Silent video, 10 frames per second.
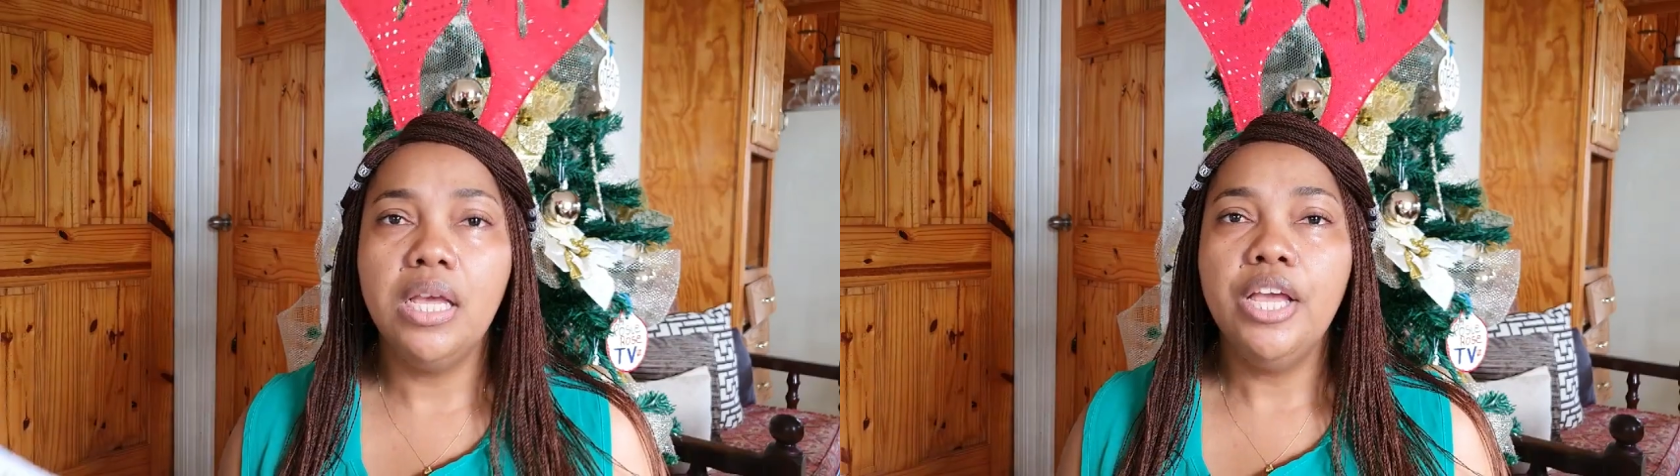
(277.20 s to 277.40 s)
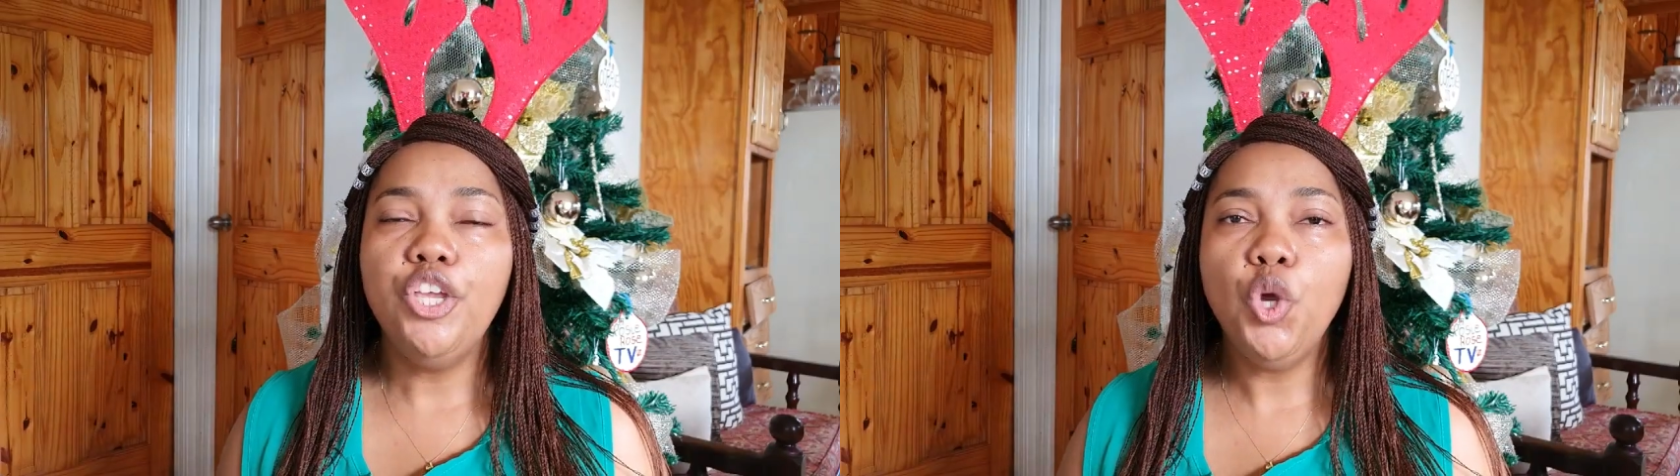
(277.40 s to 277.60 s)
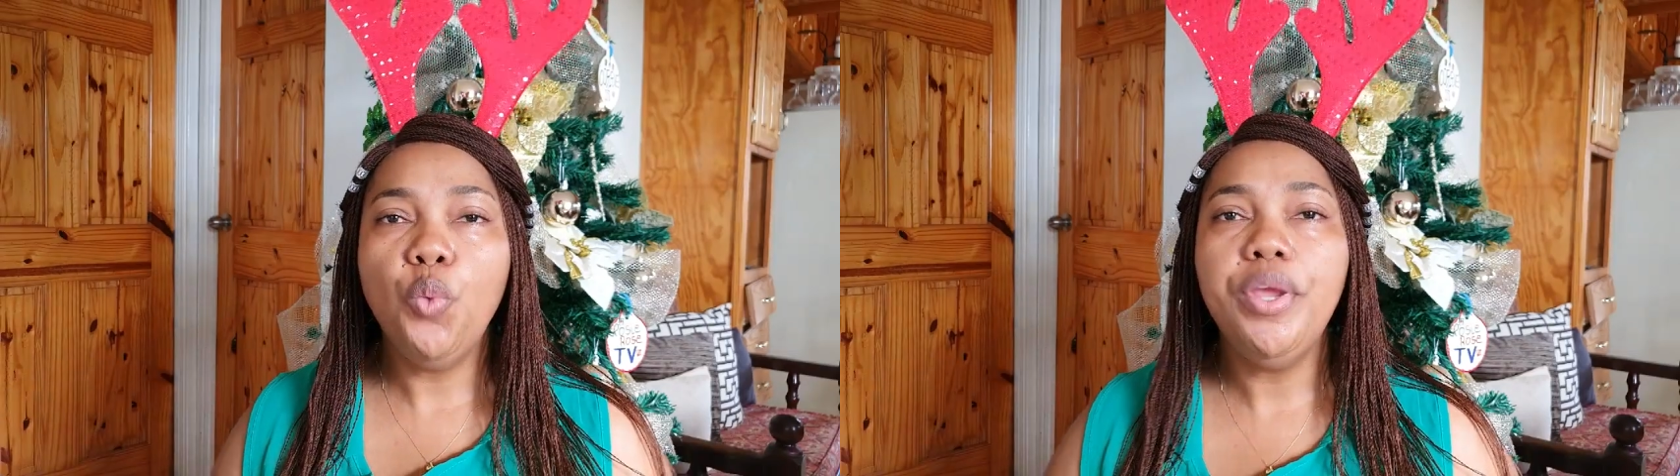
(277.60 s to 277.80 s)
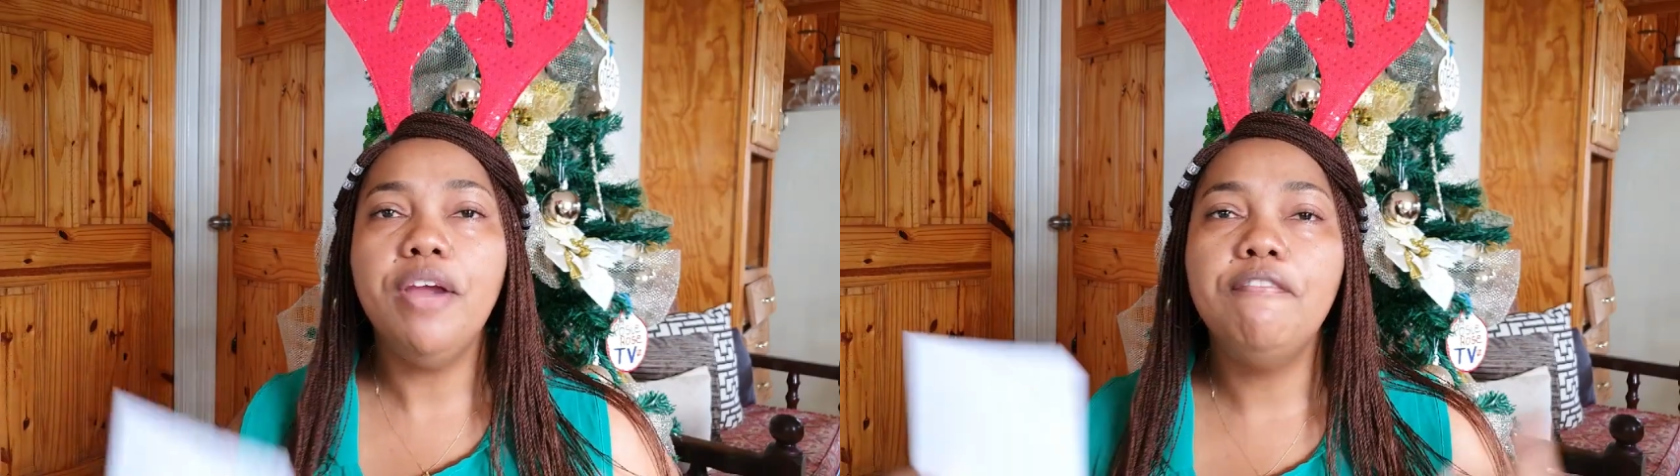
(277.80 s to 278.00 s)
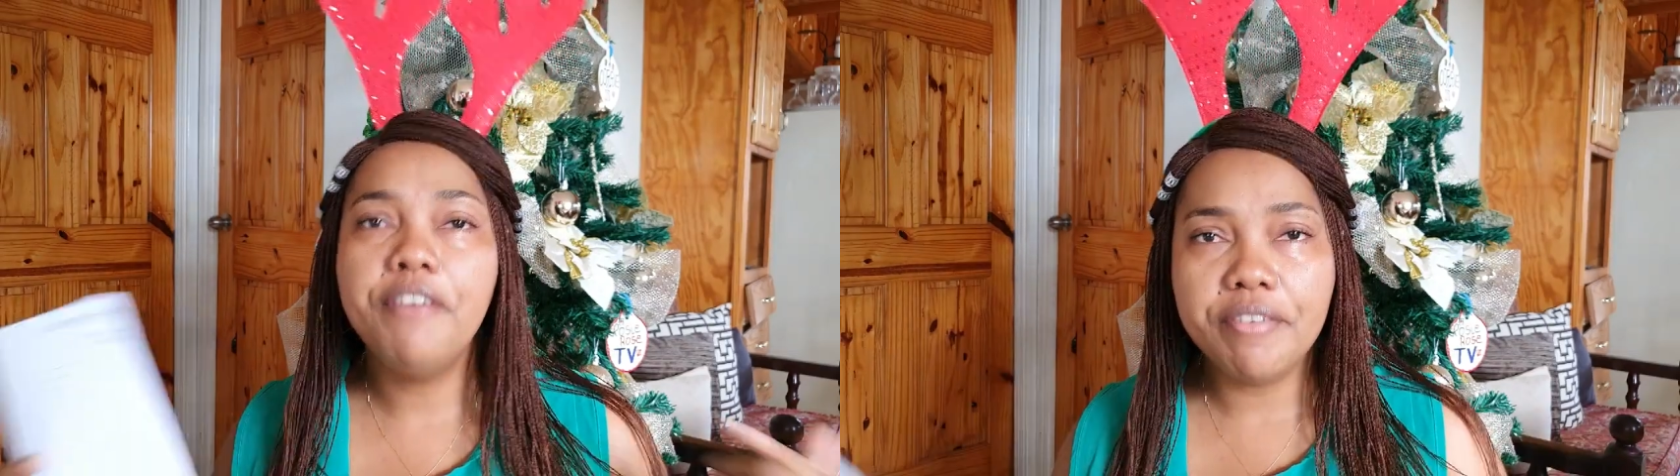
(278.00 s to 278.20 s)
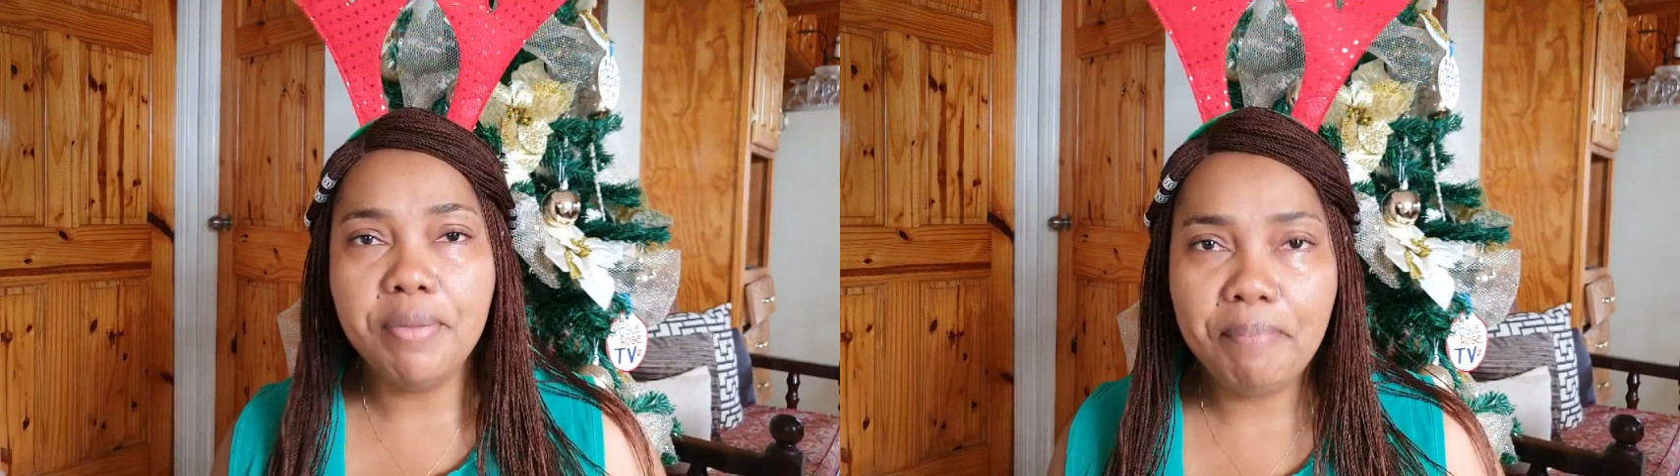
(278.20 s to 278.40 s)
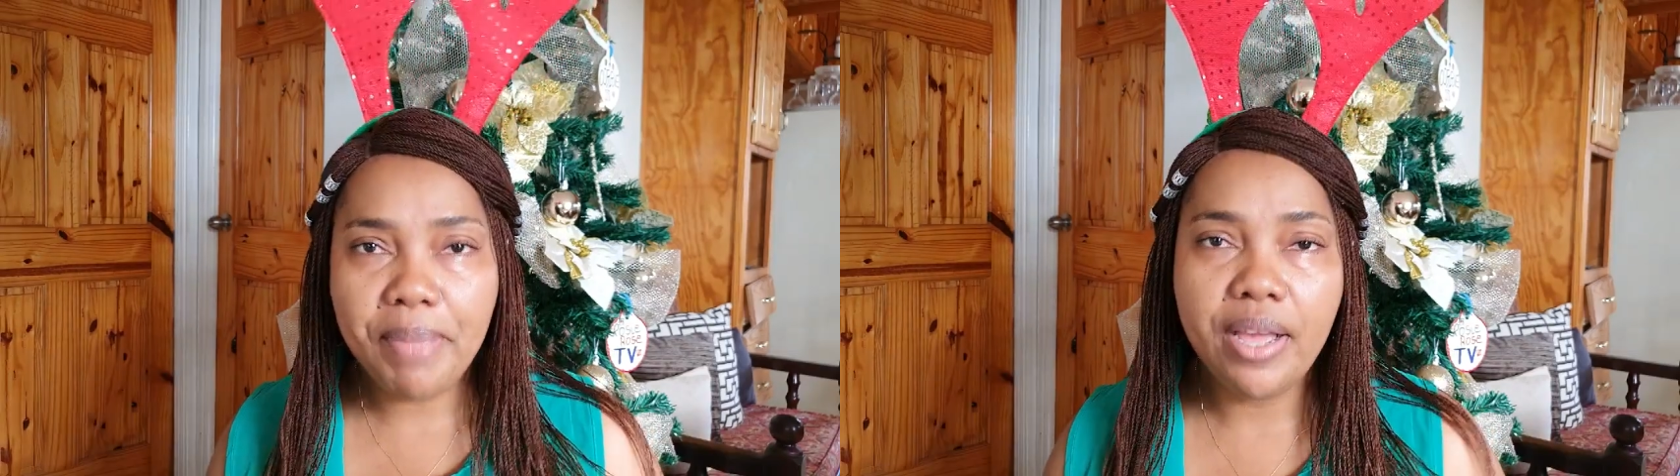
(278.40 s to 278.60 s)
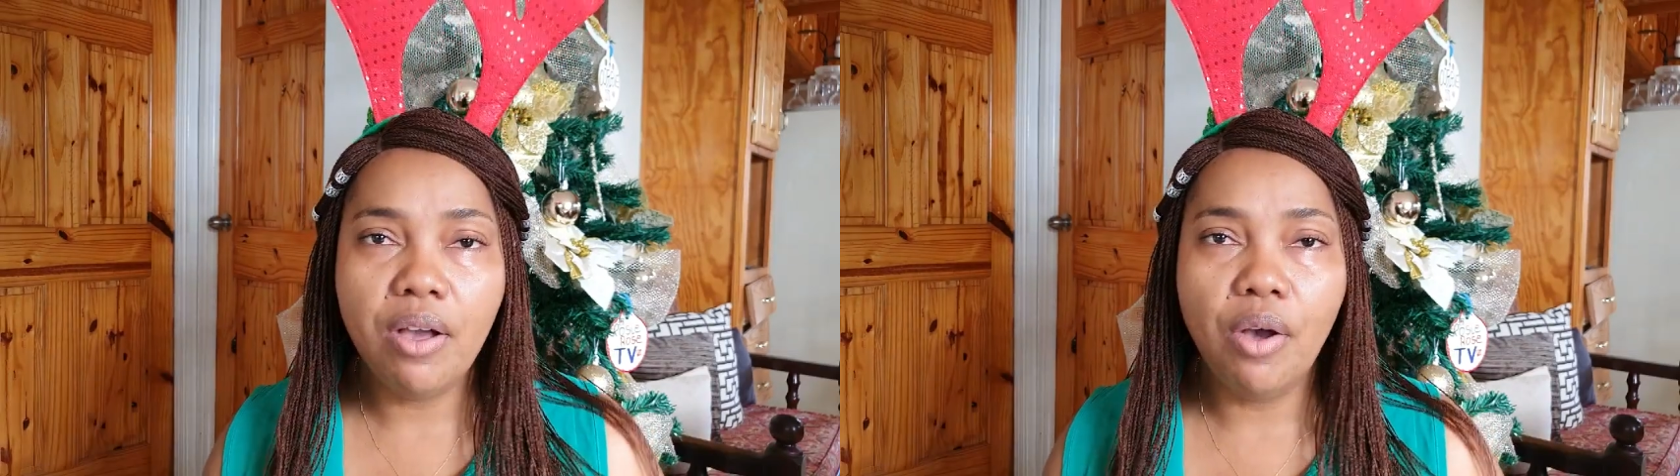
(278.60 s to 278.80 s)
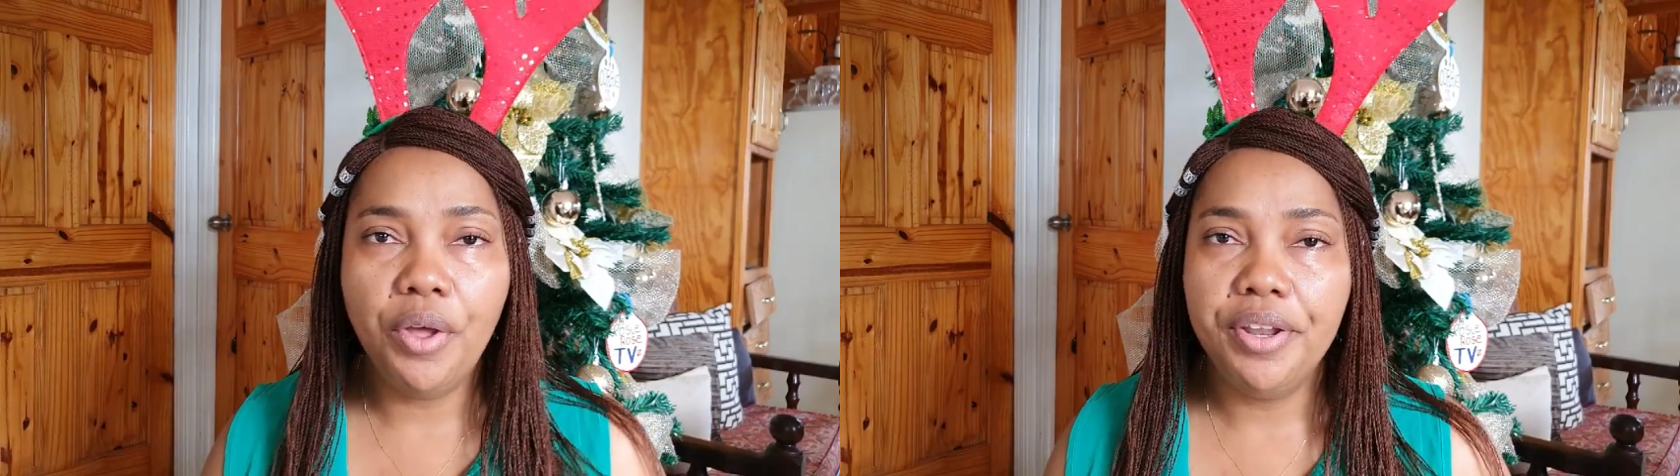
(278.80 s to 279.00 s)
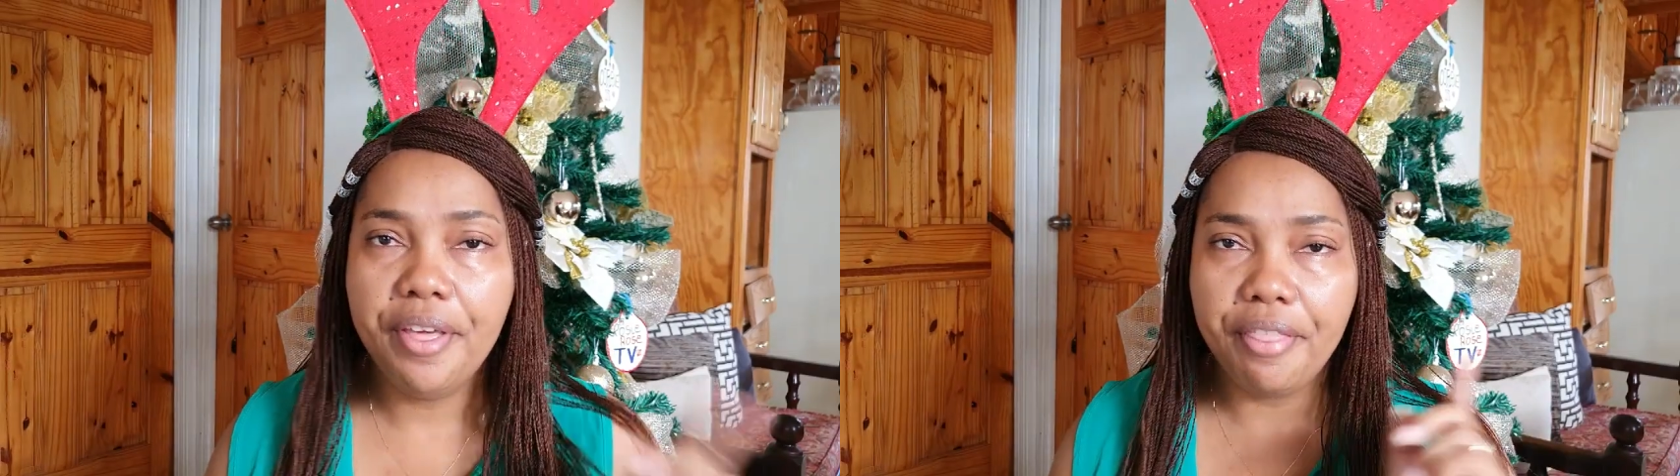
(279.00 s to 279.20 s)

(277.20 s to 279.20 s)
you know, we are very big on